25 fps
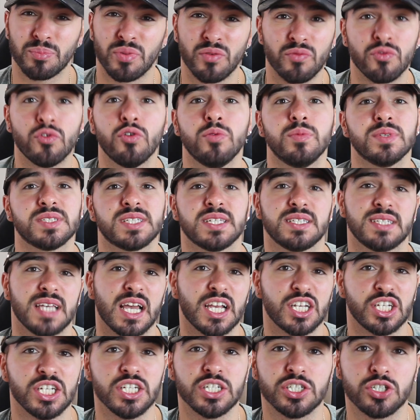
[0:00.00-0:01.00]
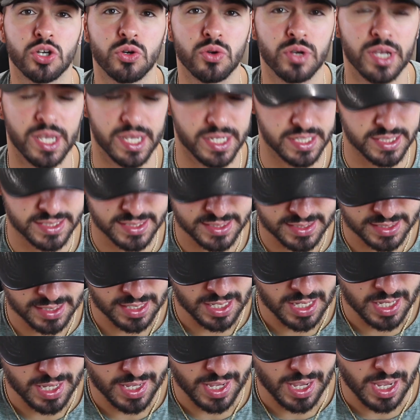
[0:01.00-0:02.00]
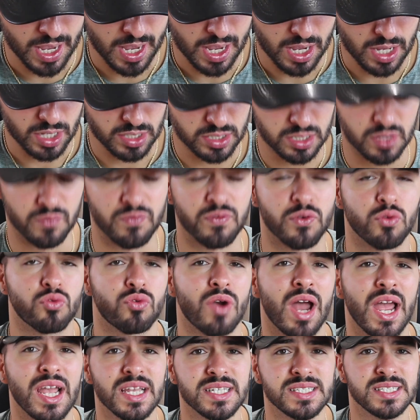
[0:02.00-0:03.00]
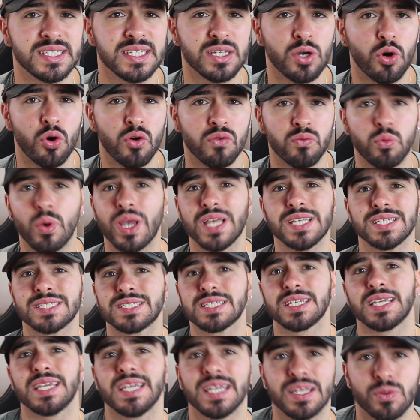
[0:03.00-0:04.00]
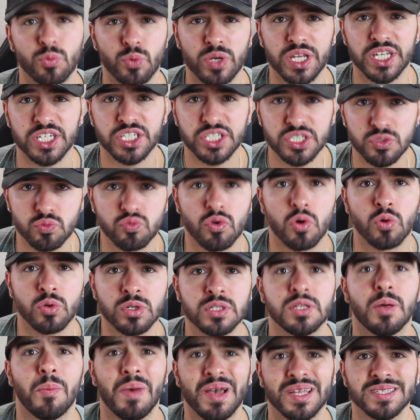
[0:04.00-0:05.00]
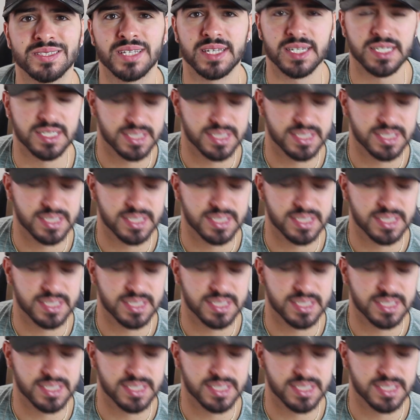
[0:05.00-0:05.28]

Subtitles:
performance has actually showcased the variety of ways in which Roland Abante